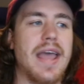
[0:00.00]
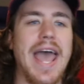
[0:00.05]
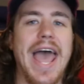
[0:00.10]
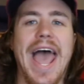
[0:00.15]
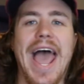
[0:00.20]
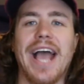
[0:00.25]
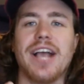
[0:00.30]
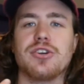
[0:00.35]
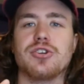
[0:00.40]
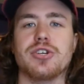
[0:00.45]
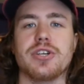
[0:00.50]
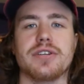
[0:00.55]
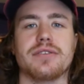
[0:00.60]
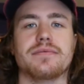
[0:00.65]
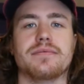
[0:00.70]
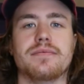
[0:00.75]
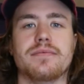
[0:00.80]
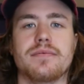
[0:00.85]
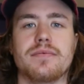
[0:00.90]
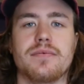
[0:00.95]
Action,
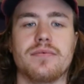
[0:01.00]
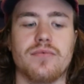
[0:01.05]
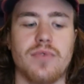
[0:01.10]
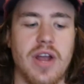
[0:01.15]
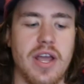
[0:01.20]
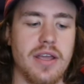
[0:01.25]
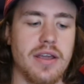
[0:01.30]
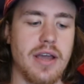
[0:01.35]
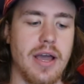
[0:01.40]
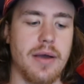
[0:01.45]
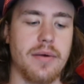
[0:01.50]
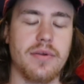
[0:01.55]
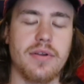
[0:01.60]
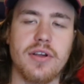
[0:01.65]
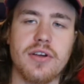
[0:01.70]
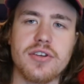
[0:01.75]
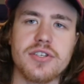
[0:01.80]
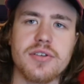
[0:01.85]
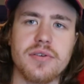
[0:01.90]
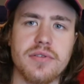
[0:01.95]
right?
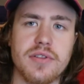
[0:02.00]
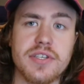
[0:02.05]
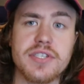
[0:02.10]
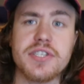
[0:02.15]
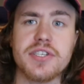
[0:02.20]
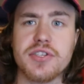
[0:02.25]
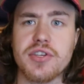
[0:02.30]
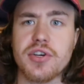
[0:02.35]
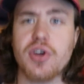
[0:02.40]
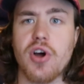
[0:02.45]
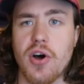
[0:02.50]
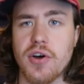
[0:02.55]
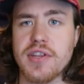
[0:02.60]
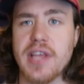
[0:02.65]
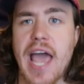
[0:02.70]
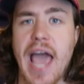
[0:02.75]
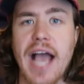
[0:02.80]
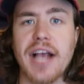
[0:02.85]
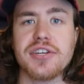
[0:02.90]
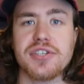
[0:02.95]
This is the call to
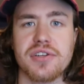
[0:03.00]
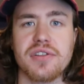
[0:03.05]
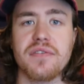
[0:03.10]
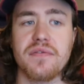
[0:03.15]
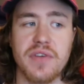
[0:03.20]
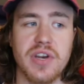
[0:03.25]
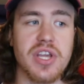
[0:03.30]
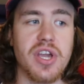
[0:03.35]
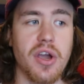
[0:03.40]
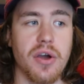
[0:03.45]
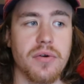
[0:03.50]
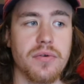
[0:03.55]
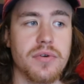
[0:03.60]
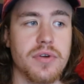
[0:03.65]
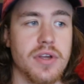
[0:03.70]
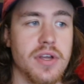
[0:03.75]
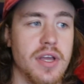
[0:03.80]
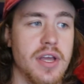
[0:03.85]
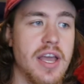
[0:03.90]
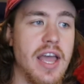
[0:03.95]
action of the video.
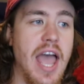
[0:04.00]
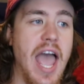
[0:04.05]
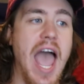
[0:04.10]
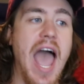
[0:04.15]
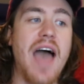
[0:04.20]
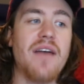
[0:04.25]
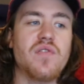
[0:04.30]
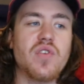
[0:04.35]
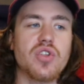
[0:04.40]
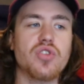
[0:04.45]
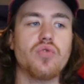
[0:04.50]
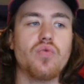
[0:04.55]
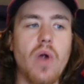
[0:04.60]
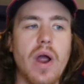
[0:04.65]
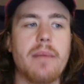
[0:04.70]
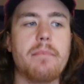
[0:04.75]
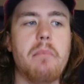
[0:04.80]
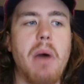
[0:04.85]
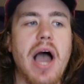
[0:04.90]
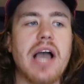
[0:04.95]
Having the
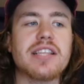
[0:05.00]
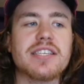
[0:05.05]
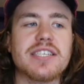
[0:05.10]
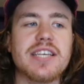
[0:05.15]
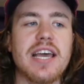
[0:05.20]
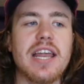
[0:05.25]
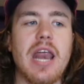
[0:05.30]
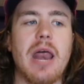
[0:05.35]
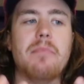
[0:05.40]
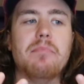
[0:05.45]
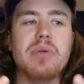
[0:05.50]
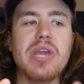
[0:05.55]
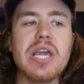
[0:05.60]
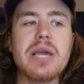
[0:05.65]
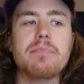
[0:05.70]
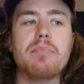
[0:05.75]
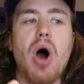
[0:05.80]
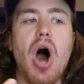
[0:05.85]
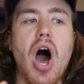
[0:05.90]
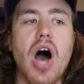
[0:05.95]
right mindset and
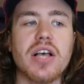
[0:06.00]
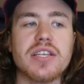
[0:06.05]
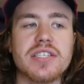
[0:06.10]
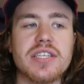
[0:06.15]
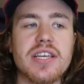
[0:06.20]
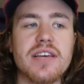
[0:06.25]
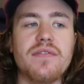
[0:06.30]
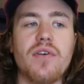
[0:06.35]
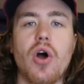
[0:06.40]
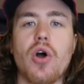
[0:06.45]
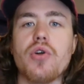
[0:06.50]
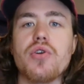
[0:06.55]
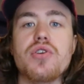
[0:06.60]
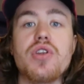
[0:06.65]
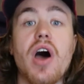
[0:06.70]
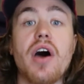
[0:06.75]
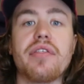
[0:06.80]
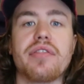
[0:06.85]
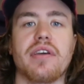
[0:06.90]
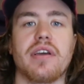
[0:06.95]
being positive are
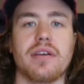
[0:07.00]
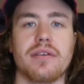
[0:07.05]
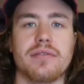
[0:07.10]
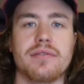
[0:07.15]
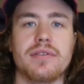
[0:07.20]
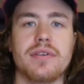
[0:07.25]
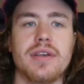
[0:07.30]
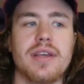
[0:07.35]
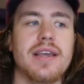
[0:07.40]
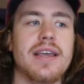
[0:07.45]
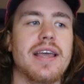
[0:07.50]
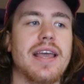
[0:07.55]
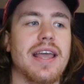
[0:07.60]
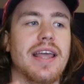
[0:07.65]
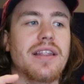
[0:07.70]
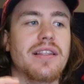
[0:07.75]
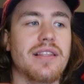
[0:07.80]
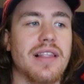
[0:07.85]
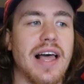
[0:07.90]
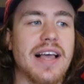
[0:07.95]
nothing
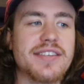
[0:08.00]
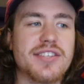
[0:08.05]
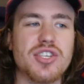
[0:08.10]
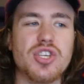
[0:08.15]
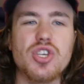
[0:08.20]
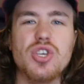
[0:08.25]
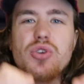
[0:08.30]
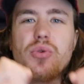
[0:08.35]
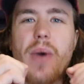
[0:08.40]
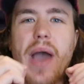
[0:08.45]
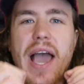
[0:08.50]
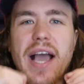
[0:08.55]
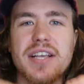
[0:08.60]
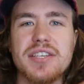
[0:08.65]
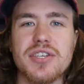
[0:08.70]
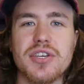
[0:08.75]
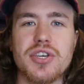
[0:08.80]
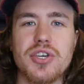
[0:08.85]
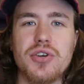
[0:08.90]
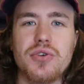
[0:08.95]
unless you
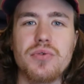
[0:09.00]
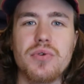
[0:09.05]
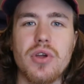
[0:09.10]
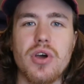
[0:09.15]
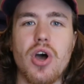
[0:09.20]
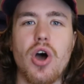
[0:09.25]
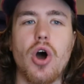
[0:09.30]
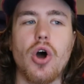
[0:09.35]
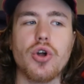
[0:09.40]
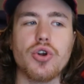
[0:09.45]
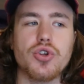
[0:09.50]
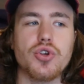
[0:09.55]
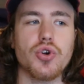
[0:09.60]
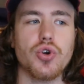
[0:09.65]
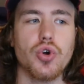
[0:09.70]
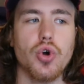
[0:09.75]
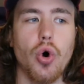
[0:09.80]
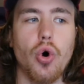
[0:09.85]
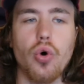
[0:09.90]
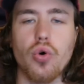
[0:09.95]
execute on
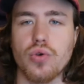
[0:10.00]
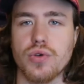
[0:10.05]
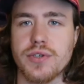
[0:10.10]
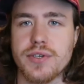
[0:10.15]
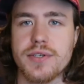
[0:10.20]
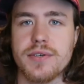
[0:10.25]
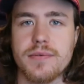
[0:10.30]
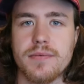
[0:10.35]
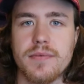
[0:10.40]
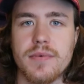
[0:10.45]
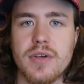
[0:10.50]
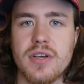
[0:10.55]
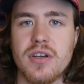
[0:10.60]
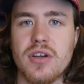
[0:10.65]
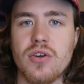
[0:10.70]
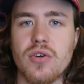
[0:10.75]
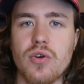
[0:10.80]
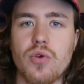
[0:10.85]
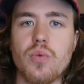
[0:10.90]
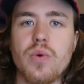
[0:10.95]
your goals.
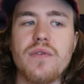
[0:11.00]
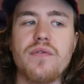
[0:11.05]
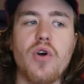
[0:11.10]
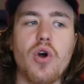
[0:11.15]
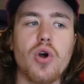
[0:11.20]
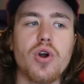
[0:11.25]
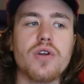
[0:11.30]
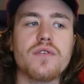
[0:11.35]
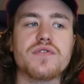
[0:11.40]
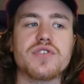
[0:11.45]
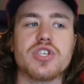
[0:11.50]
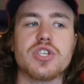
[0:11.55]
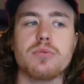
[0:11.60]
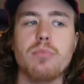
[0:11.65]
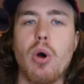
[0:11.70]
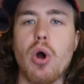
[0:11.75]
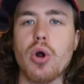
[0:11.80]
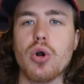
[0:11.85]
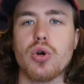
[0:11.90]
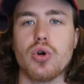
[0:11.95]
We've heard of
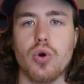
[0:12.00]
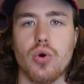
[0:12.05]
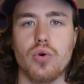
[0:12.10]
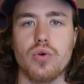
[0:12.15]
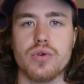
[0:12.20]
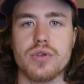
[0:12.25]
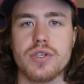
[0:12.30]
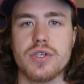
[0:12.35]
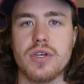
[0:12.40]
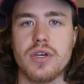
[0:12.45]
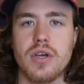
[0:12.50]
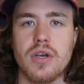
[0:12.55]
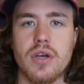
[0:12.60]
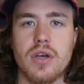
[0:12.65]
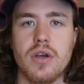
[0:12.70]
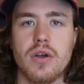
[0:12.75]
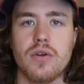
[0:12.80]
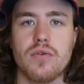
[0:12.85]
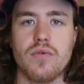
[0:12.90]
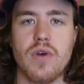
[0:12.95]
SMART goals,
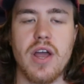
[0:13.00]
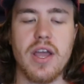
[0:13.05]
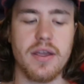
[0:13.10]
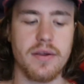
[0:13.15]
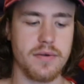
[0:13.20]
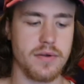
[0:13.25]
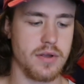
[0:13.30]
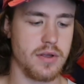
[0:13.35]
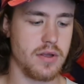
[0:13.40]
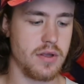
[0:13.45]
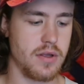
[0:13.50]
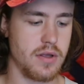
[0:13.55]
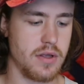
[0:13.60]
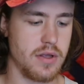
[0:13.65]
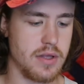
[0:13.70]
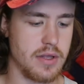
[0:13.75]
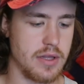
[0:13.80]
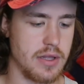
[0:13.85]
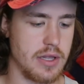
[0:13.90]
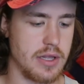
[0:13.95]
right?
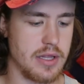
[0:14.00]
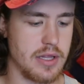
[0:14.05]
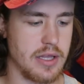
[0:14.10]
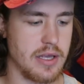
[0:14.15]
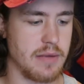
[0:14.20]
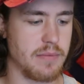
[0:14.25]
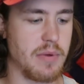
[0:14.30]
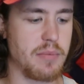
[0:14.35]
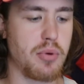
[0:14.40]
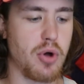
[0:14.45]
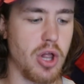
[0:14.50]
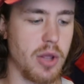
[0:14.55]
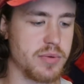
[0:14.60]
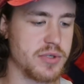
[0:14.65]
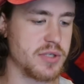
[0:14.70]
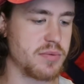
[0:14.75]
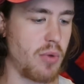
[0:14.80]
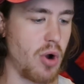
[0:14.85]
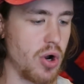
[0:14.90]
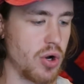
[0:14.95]
Let me pull up
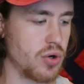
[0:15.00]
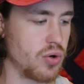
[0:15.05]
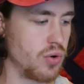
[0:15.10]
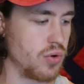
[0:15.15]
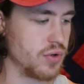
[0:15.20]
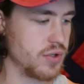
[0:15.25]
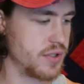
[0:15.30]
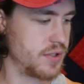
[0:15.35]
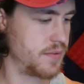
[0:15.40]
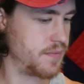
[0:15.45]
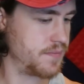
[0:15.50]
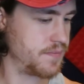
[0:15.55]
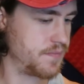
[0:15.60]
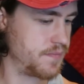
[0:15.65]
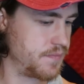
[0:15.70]
SMART goals.